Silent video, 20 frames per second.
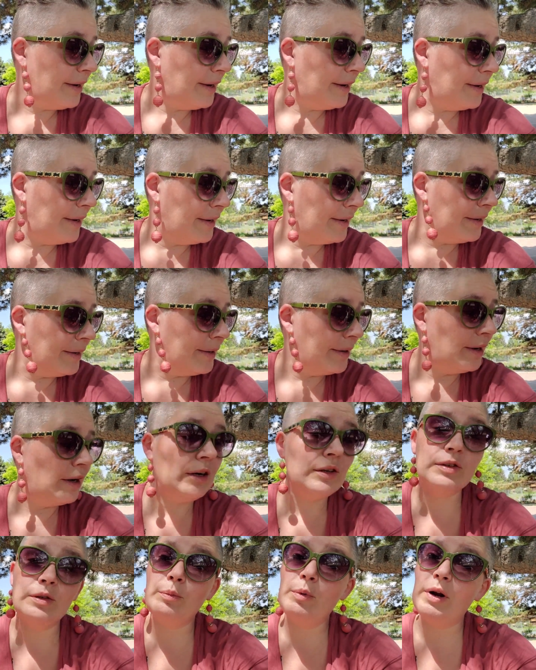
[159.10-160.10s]
Uh,
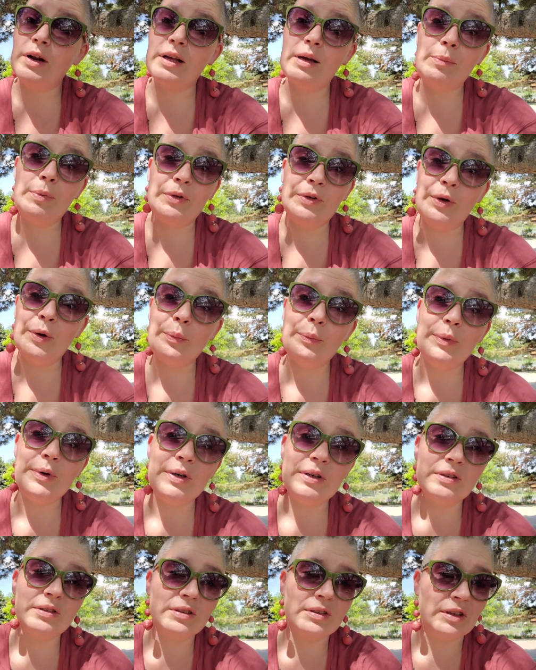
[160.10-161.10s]
also brought a couple
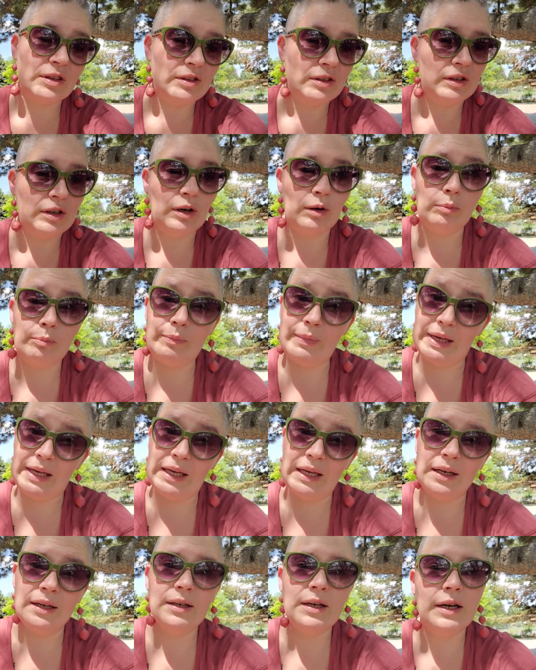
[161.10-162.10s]
notebooks because, you know,
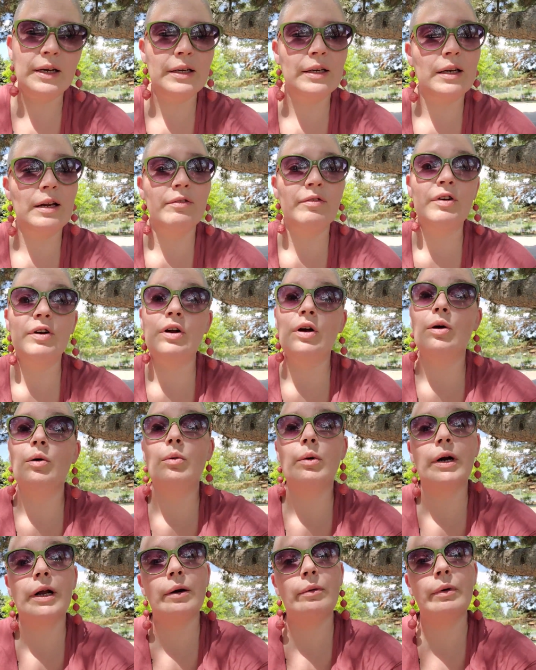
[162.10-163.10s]
me, I never know
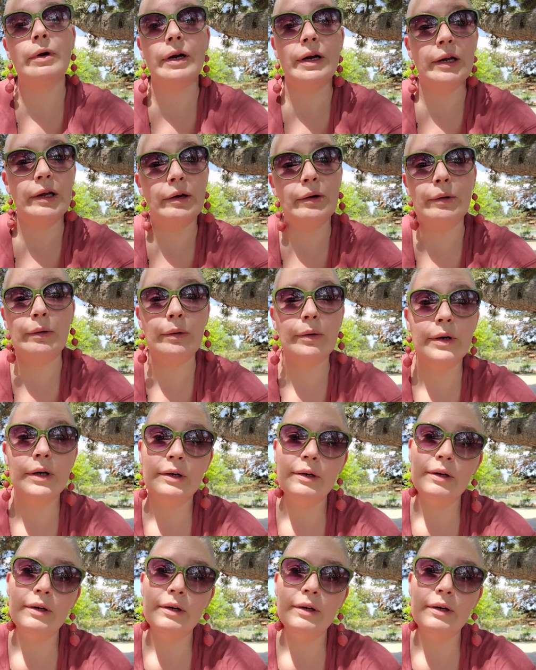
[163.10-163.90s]
what I want to do.